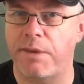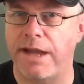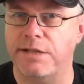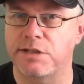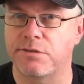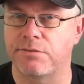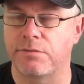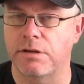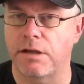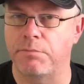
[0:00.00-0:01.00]
patches
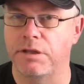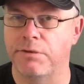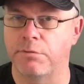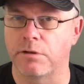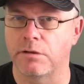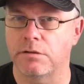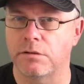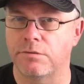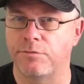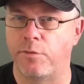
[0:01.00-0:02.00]
I believe
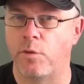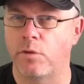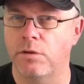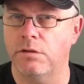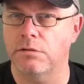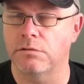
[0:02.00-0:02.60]
were $4